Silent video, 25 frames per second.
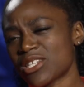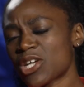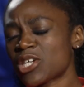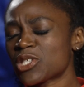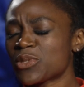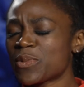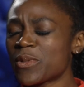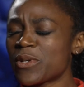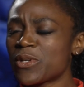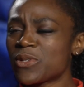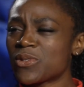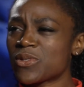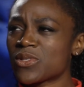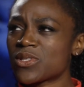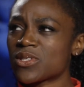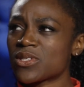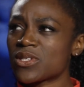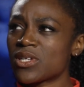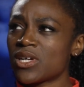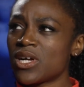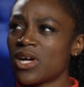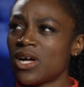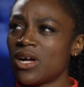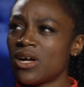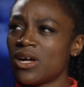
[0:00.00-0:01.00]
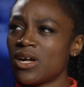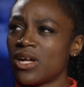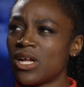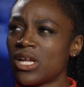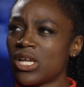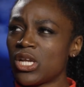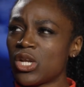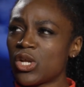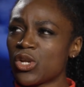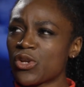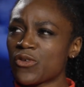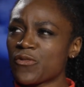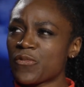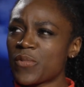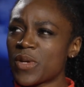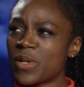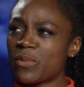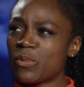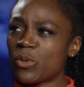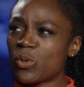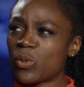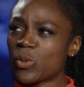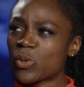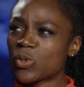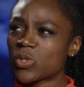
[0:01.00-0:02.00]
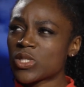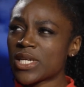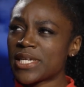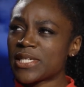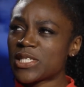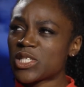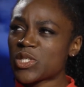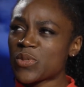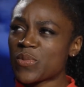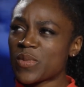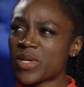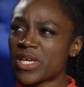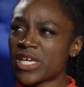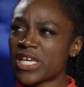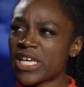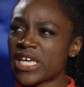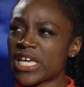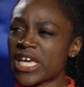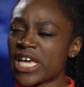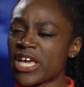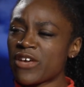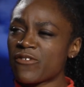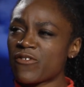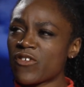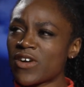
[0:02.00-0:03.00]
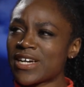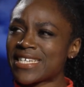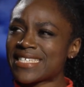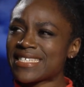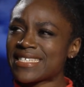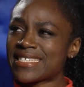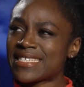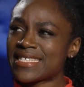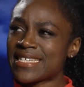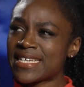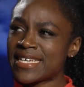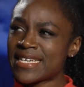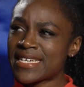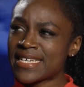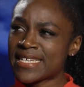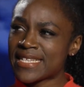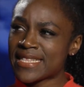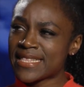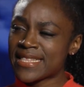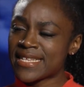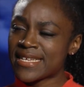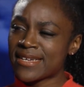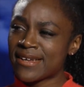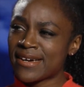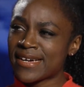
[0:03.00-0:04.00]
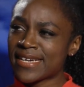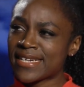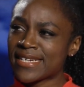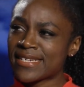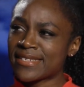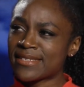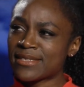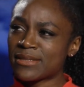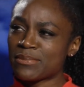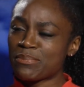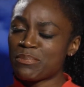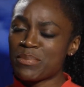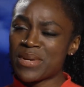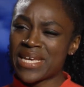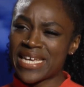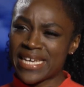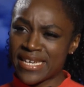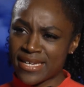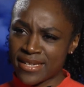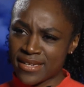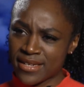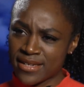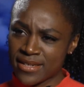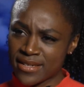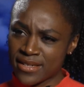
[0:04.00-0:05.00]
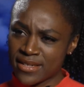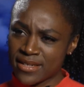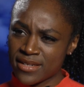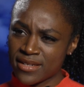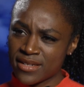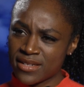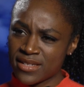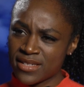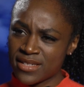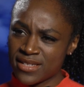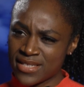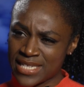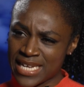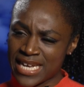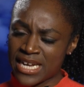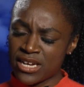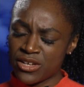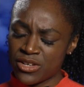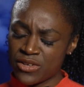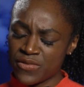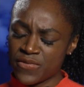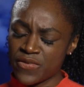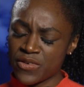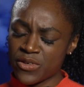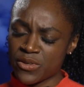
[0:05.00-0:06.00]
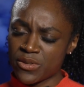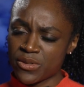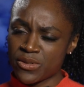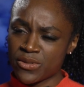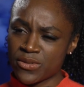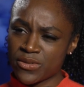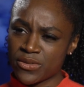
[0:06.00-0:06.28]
so I suppose a lot of people will say to me, if I see it, then I can be it. Is that how you feel?